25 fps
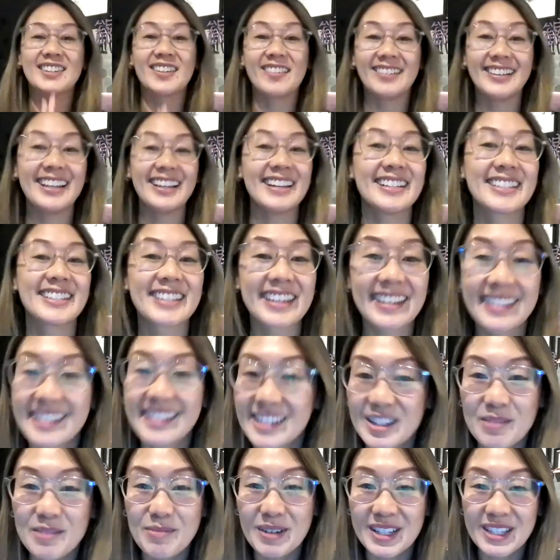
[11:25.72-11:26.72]
So let's
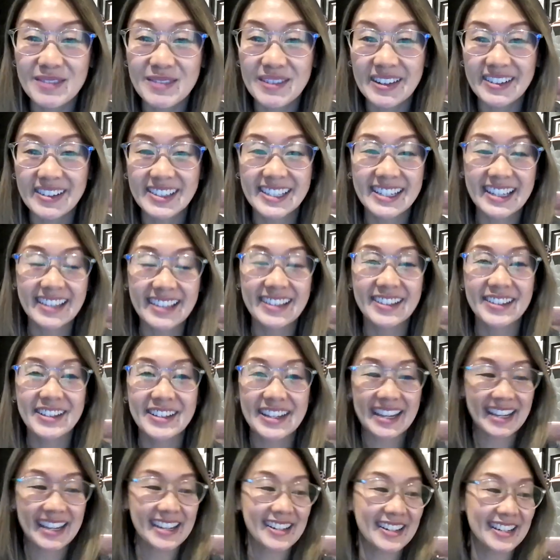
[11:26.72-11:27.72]
get into boss mode together.
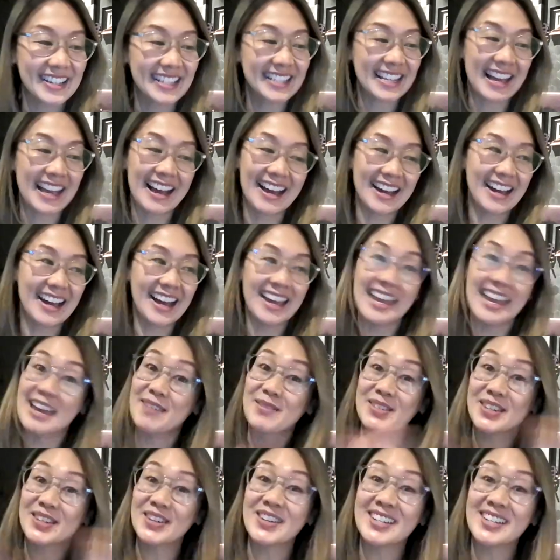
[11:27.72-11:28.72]
Okay, guys, I
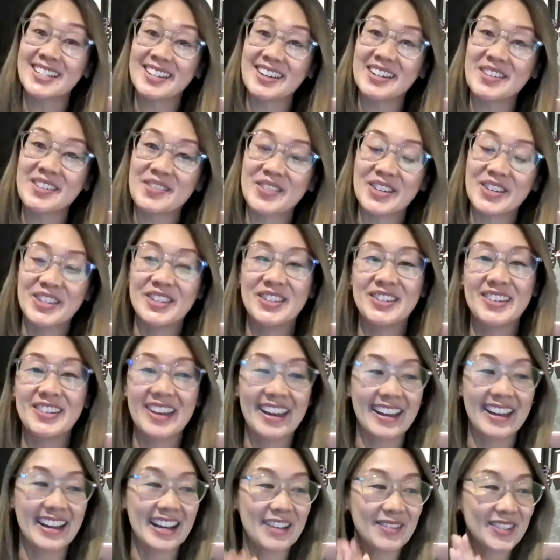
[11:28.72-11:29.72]
am so excited for
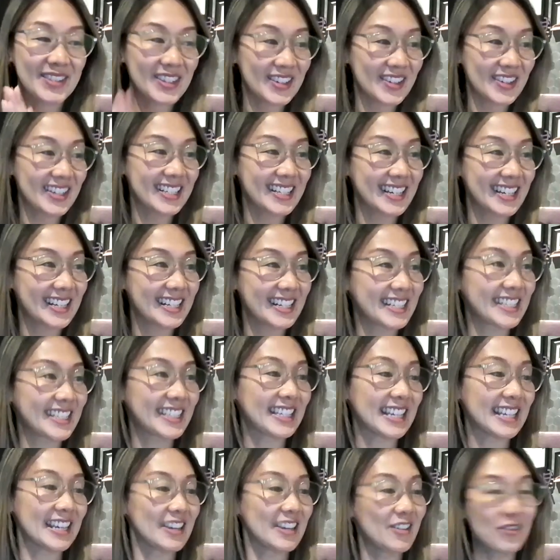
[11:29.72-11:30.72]
you and I'm so excited
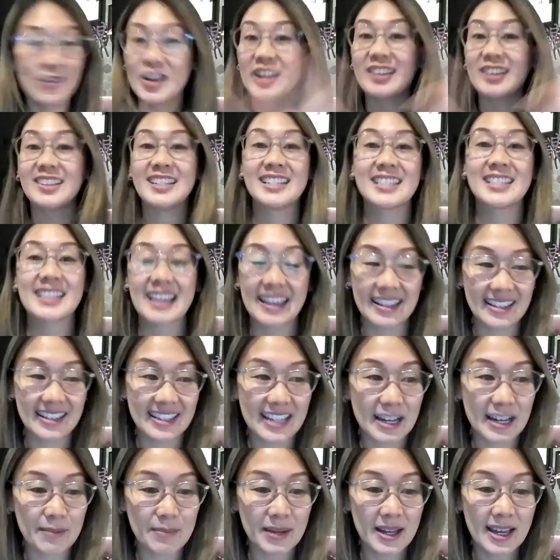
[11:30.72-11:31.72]
to see where this
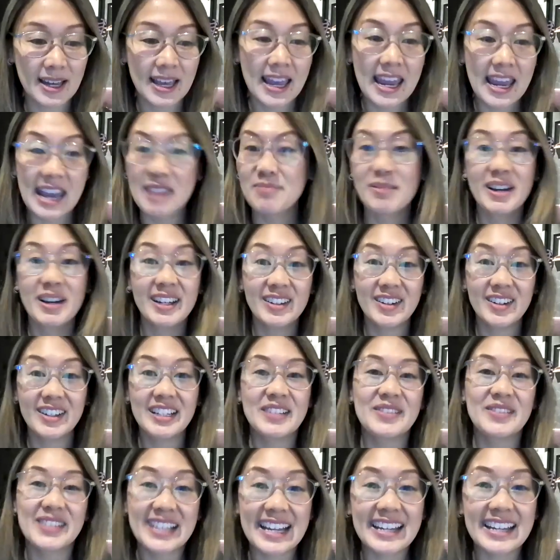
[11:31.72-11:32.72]
ends up. It might
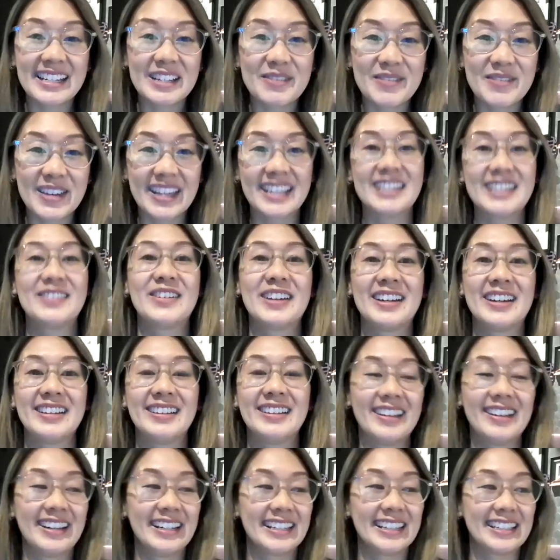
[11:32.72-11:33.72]
not even end up
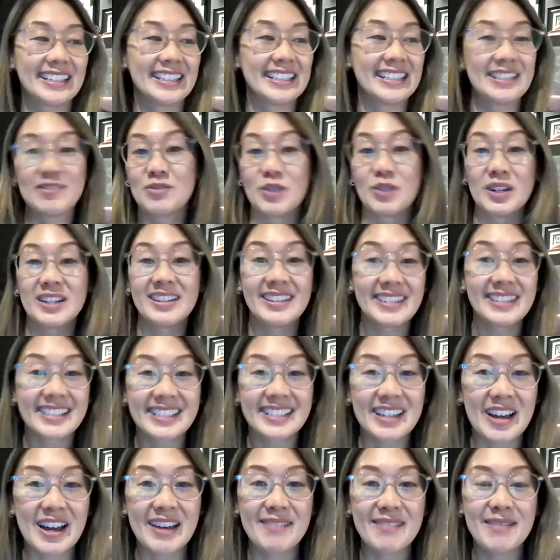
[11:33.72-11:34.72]
anywhere. Like in one
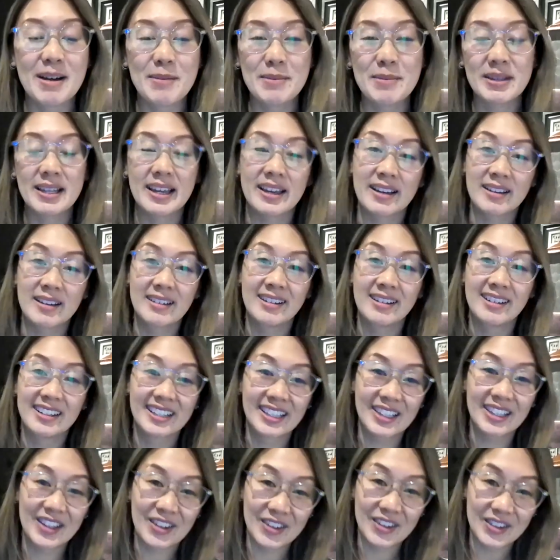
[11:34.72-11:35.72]
year's time, I'll be like,
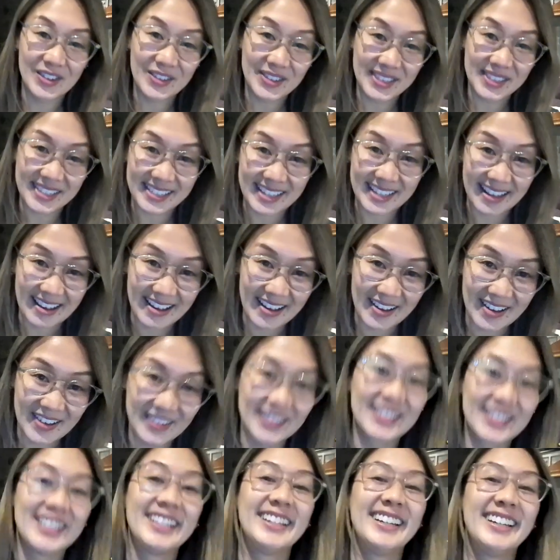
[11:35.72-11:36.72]
close
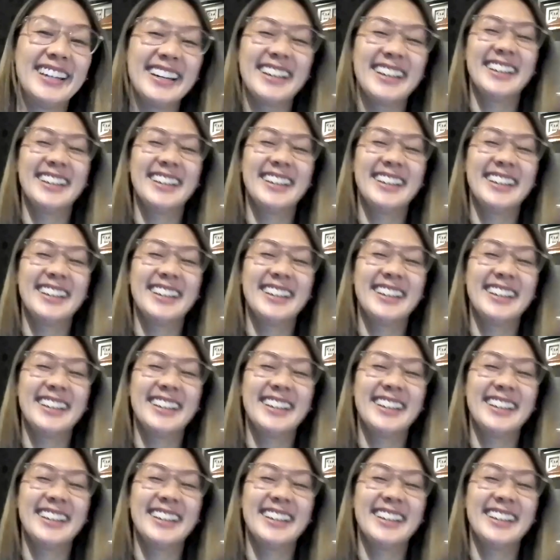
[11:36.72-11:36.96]
down.